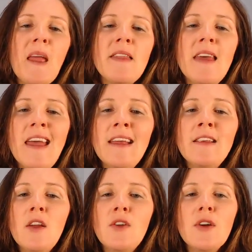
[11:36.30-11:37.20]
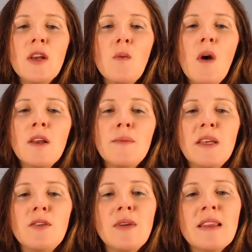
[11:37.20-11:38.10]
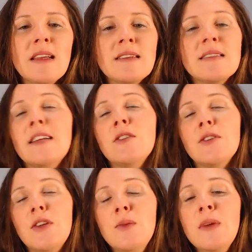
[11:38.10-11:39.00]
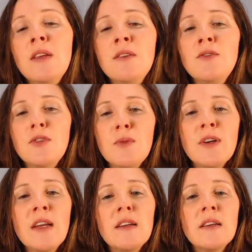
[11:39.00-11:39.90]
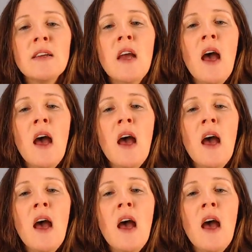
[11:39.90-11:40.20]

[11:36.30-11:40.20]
Then you're going to want to be doing things like curcumin, turmeric.